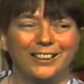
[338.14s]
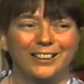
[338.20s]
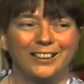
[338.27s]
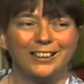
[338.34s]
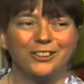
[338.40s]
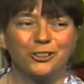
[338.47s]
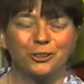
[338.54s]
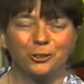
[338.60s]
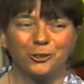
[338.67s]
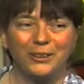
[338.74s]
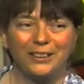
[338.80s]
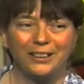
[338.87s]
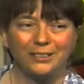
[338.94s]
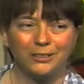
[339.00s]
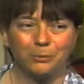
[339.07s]

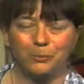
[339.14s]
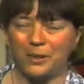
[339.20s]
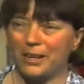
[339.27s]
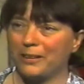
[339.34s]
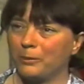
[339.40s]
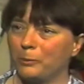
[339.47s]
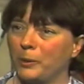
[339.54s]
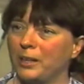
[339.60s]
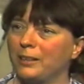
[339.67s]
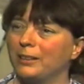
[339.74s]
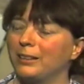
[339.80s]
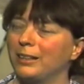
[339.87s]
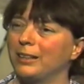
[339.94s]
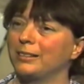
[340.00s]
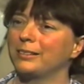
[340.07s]
intrigued by the way that
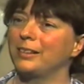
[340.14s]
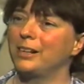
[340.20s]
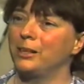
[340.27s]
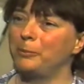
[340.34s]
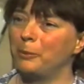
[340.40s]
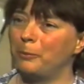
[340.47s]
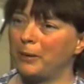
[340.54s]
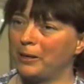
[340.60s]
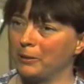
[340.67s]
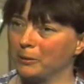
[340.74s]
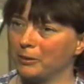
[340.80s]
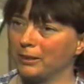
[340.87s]
it has come about,